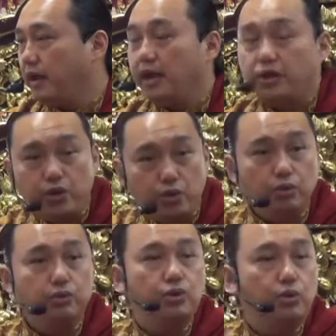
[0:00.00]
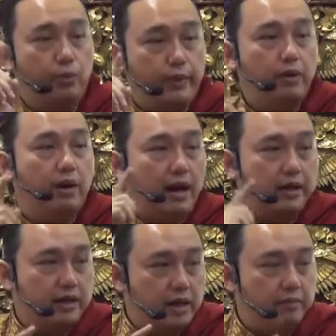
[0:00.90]
And you too will
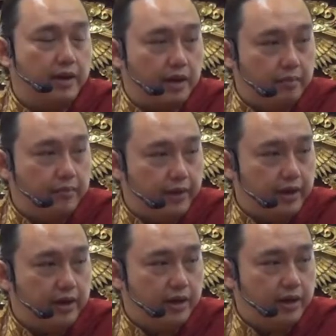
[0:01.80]
harden up like a brick